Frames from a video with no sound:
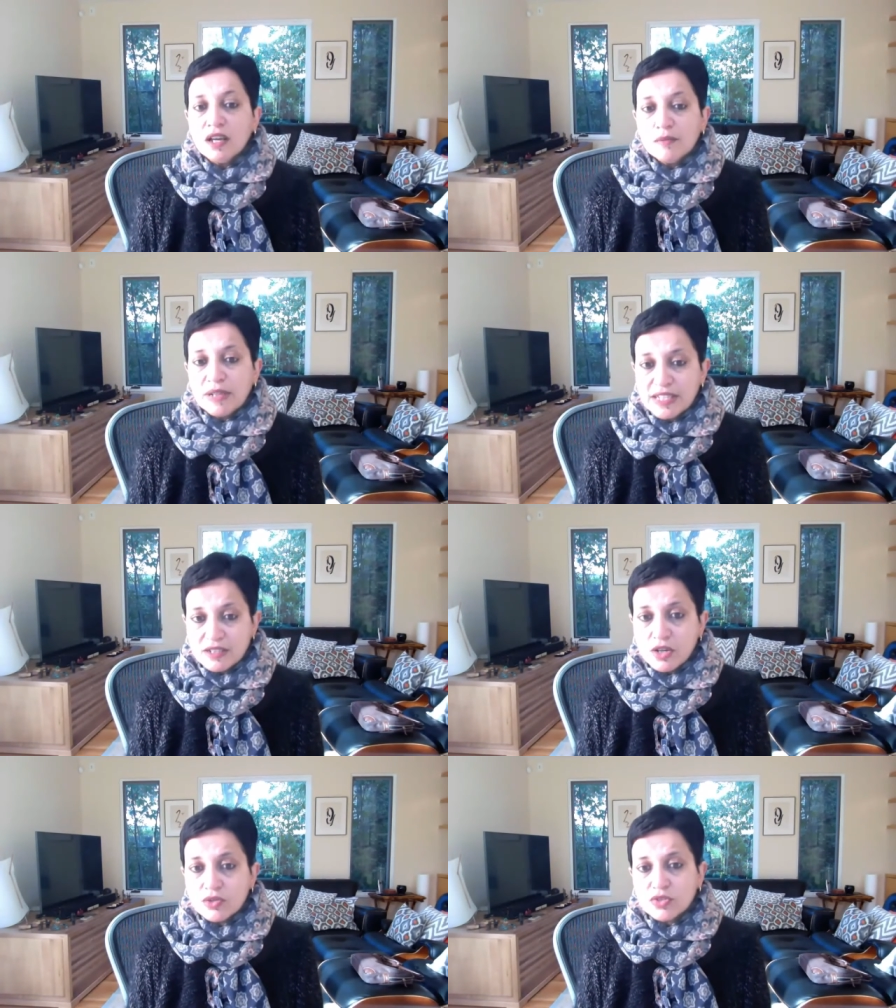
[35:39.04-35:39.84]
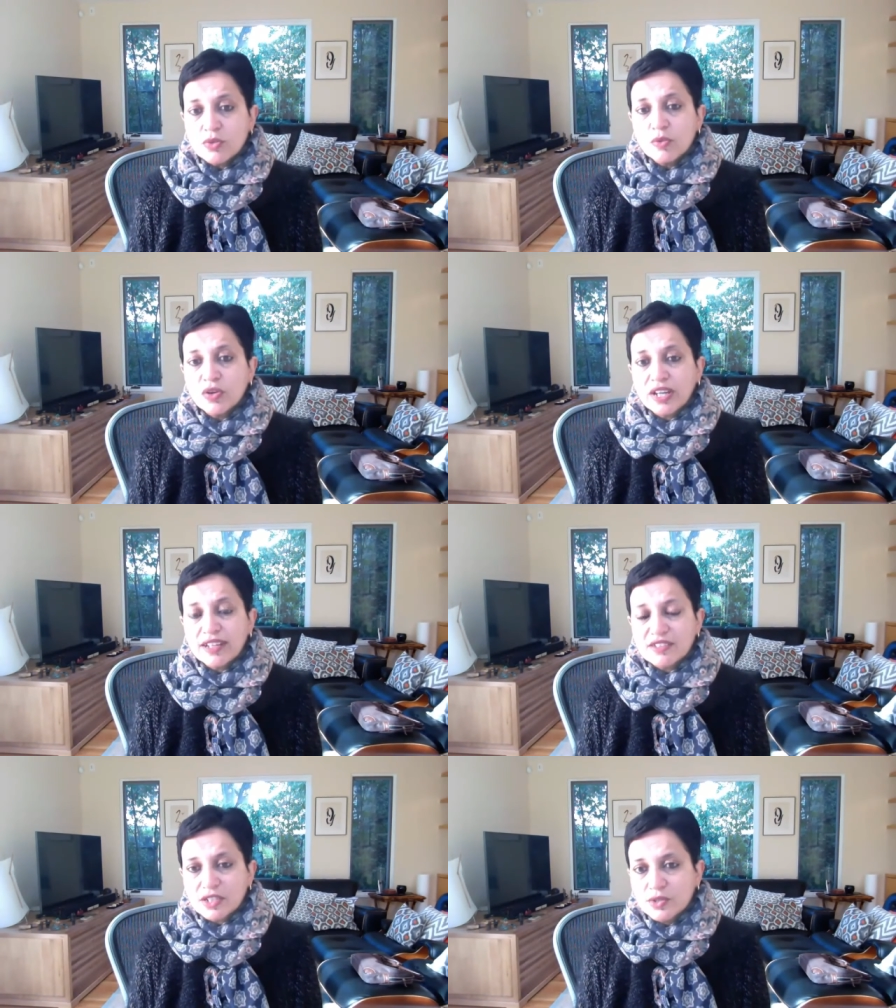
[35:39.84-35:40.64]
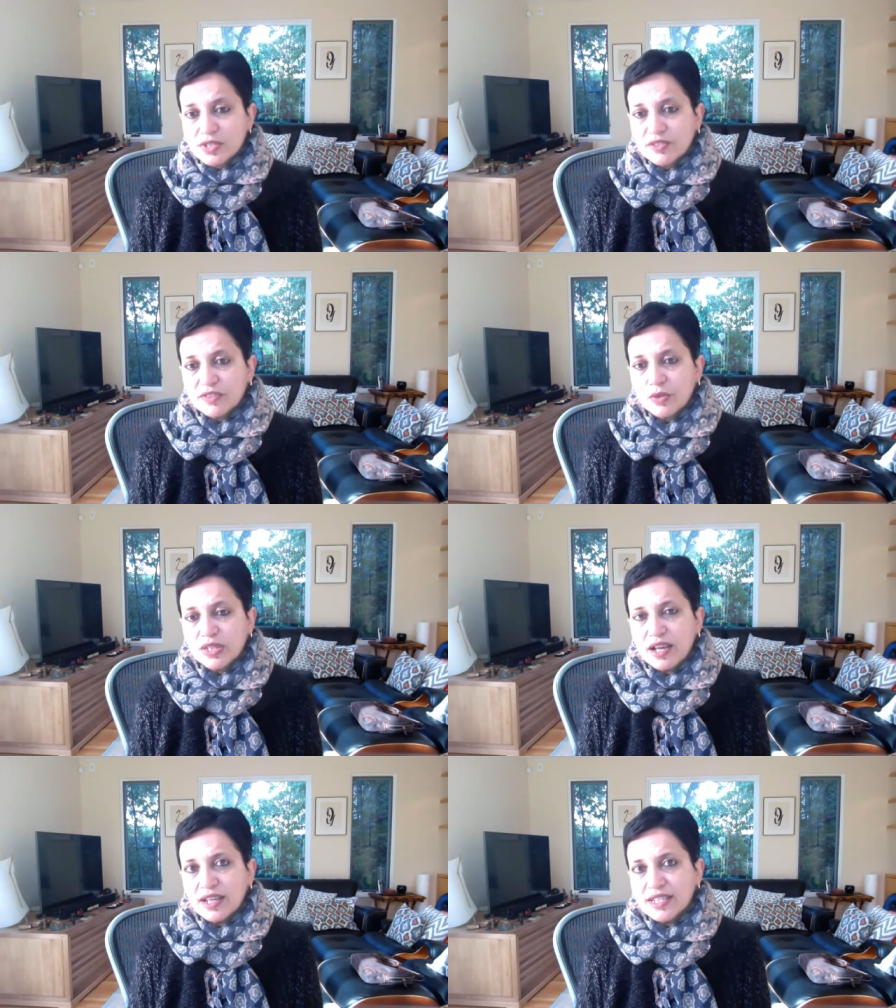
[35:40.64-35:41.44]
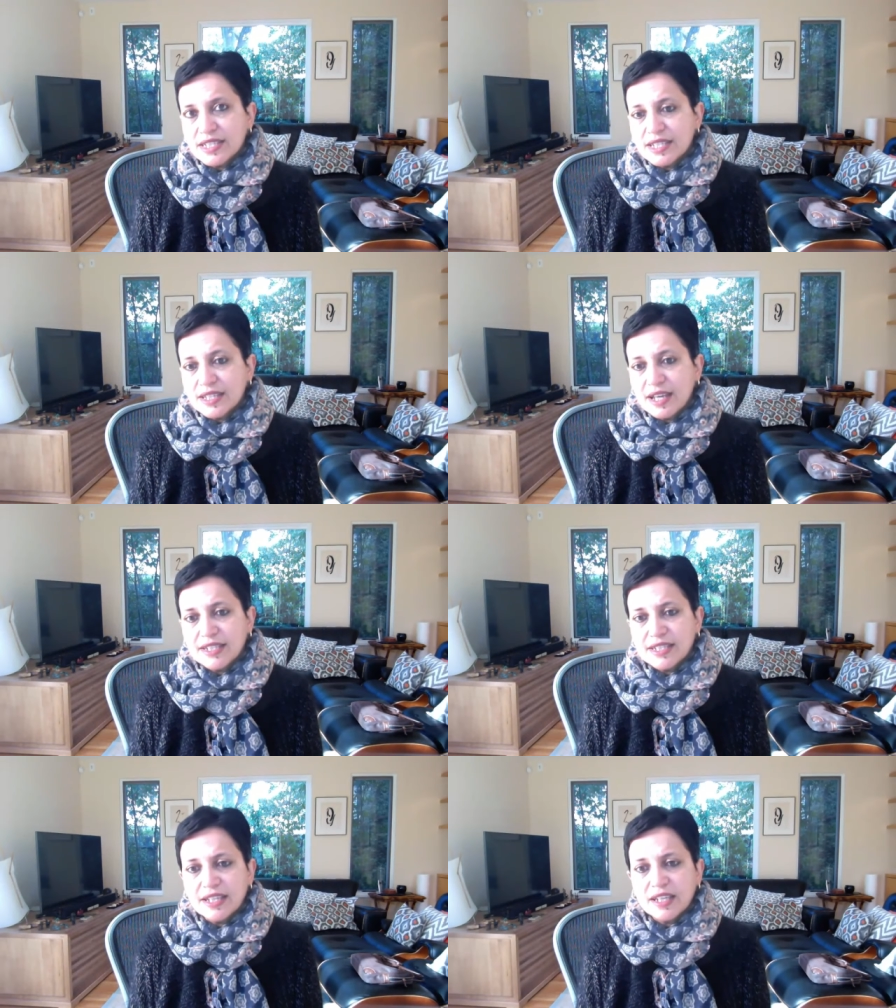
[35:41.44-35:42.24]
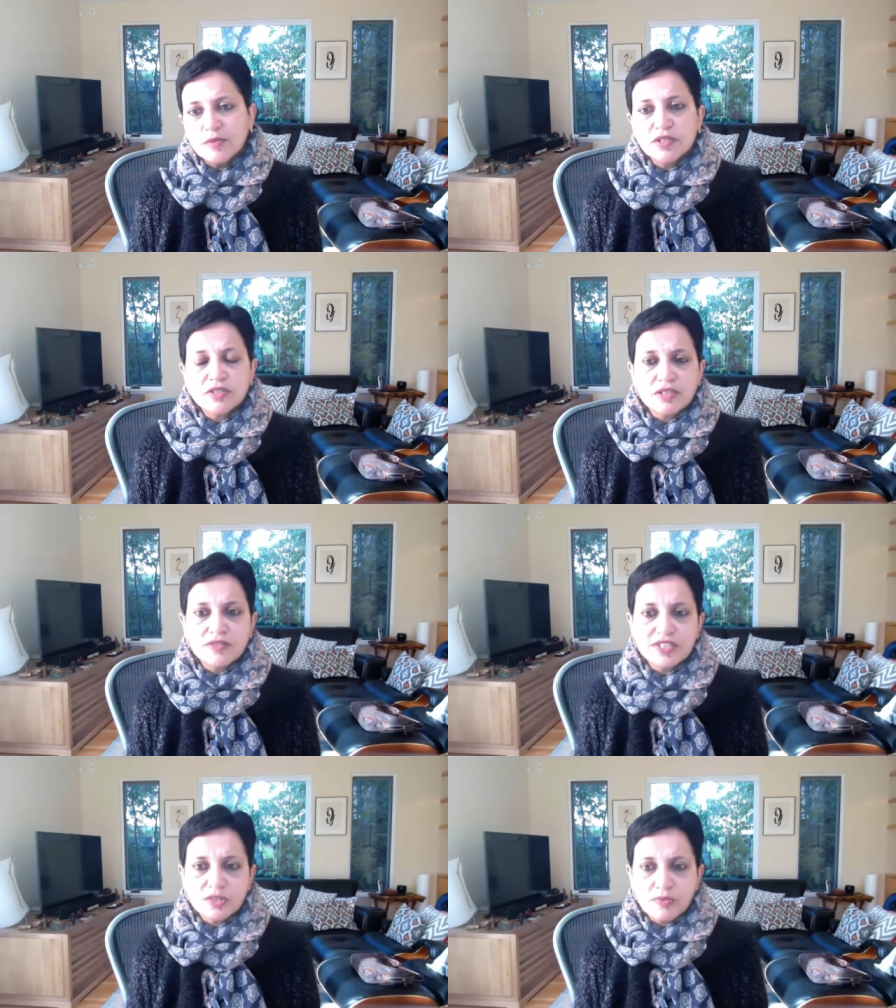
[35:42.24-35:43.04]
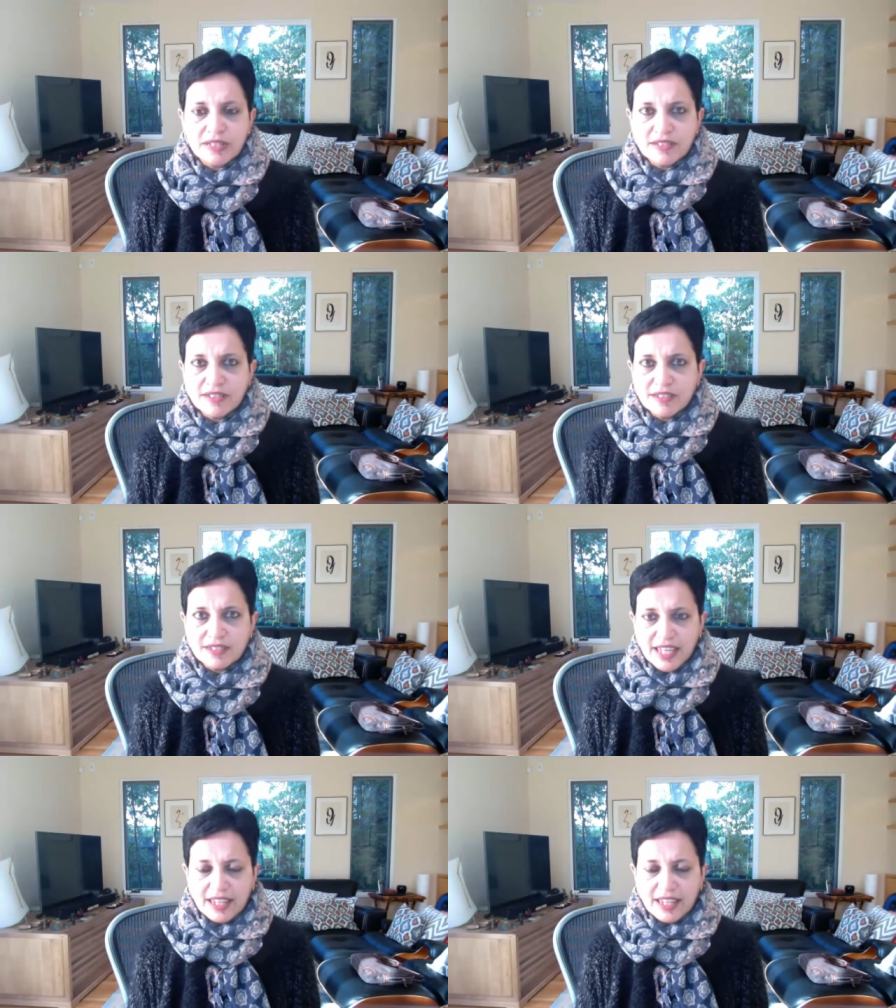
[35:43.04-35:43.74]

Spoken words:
Please note, we work exclusively with IT and IT-enabled services businesses.